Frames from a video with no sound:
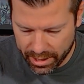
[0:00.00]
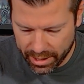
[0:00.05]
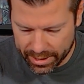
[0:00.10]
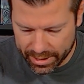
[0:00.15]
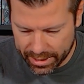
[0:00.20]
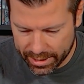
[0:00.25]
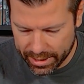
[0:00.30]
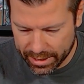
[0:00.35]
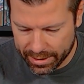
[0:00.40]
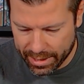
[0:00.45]
I
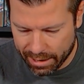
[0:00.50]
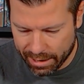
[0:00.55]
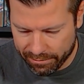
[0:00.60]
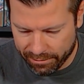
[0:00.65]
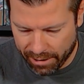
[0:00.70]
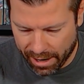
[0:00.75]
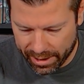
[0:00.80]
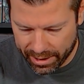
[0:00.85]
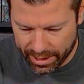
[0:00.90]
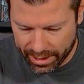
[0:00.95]
need to get that
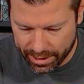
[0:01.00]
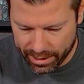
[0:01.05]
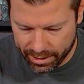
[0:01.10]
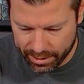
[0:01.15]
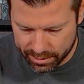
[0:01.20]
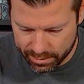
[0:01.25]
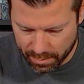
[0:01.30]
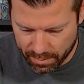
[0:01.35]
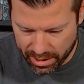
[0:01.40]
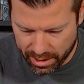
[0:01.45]
frag cannon
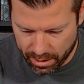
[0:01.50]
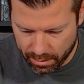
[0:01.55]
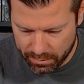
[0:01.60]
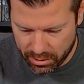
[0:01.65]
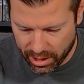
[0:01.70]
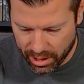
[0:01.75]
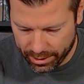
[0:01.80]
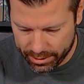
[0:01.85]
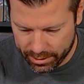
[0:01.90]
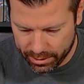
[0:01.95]
as my
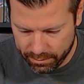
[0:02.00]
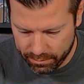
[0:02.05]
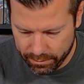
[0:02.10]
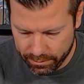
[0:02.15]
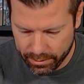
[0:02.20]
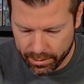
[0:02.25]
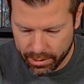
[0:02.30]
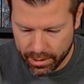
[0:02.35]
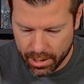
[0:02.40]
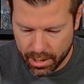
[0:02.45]
objective.